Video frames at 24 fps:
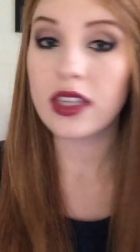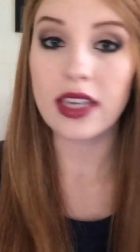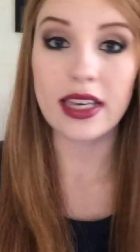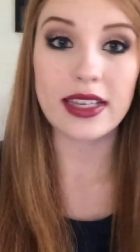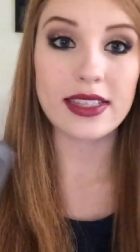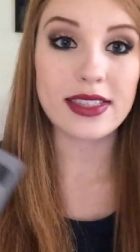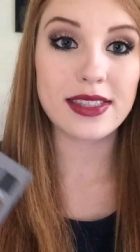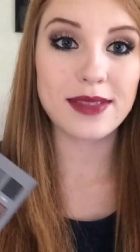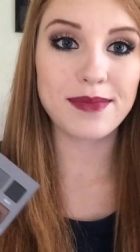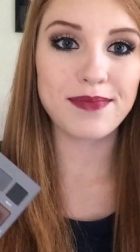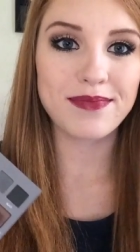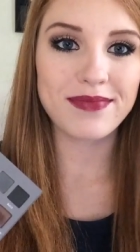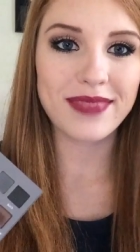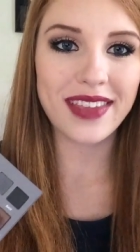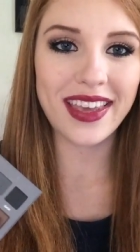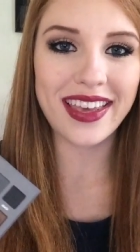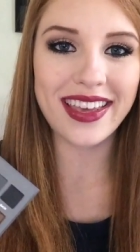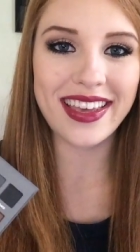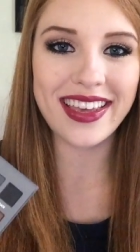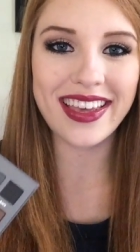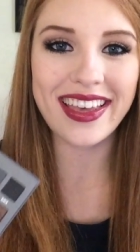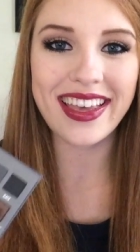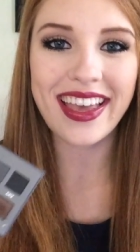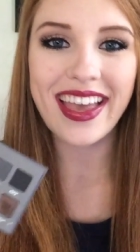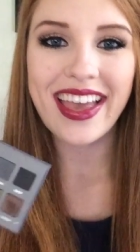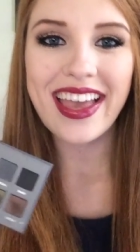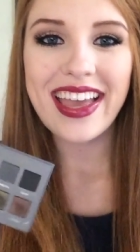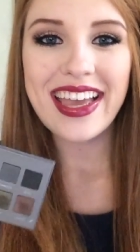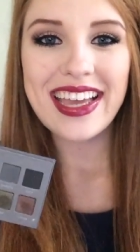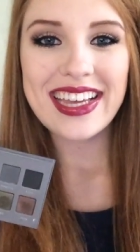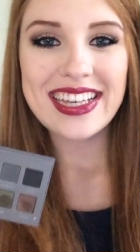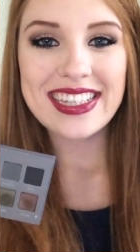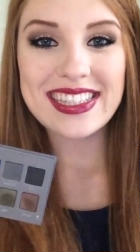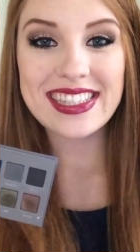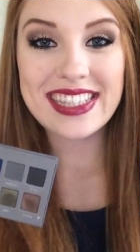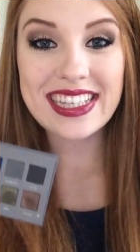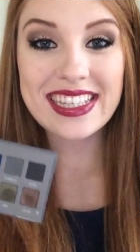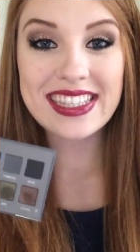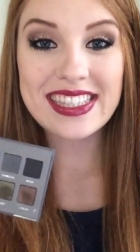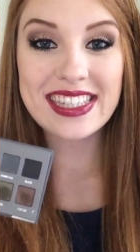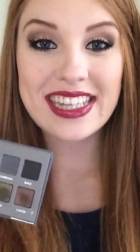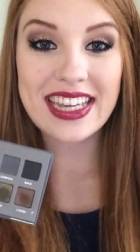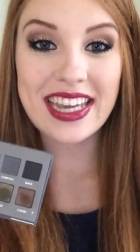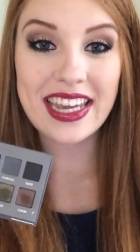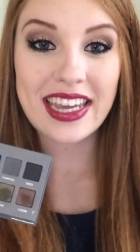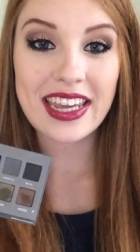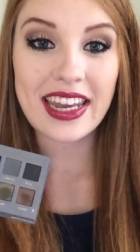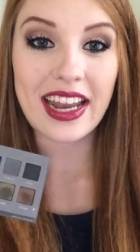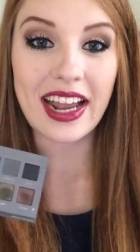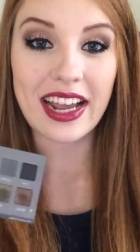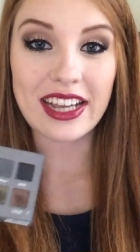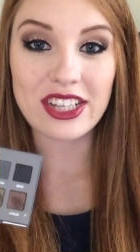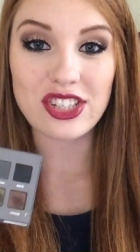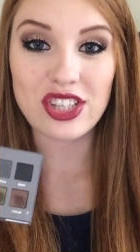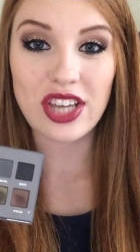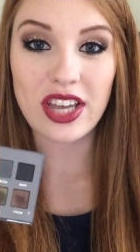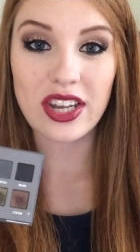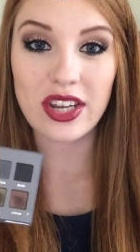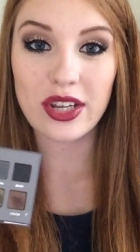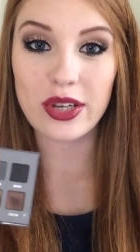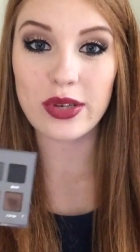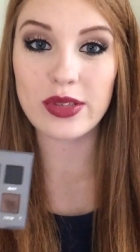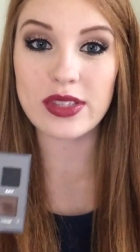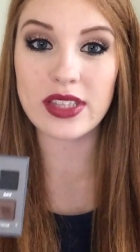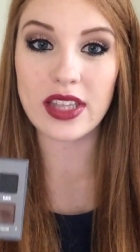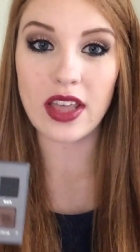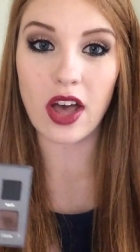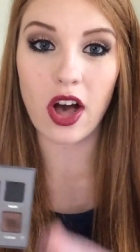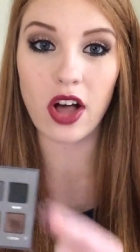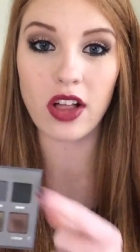yes, sixteen eyeshadows.